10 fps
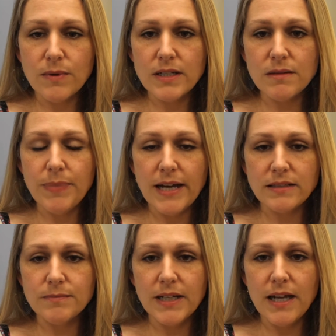way it's
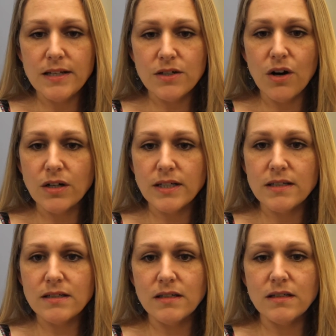impacted me as an
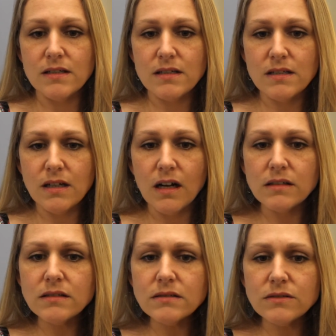artist is a
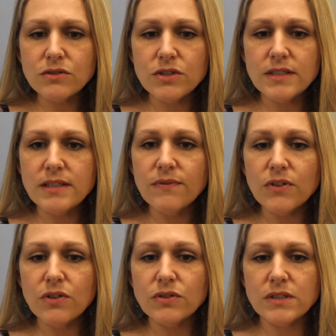little
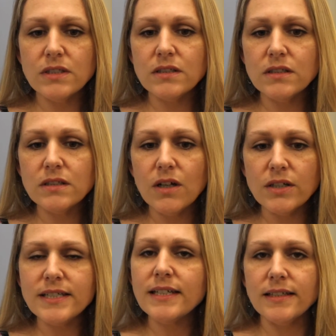difficult to
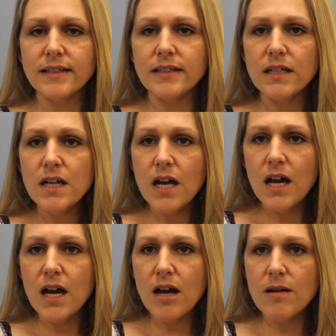articulate.
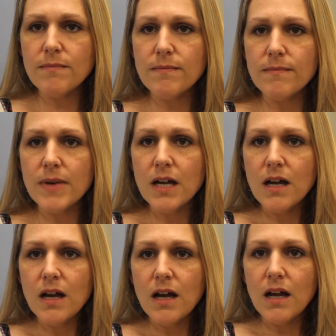I'm
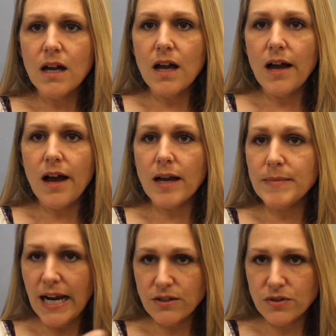
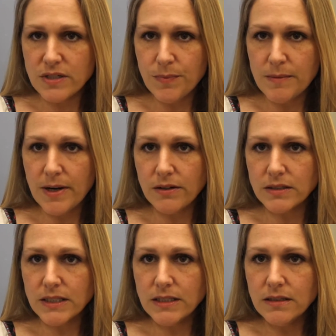an actress
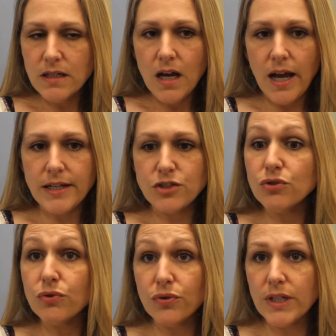primarily. I
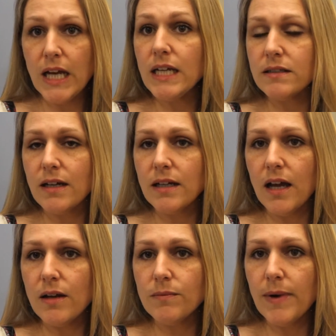do create,
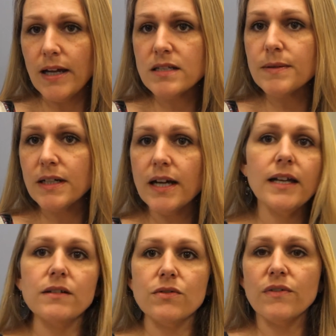my husband and
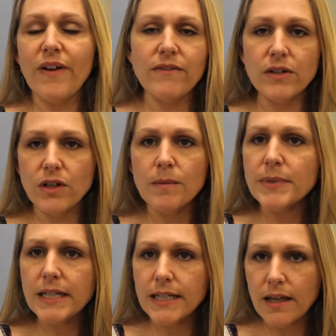I sort of have a
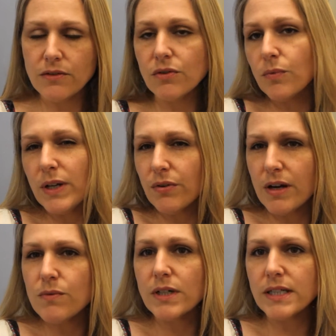company together, or we
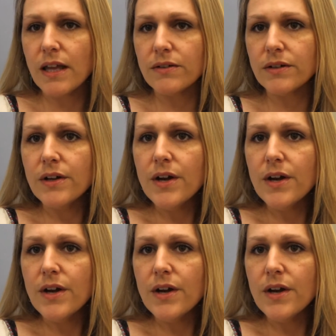create work together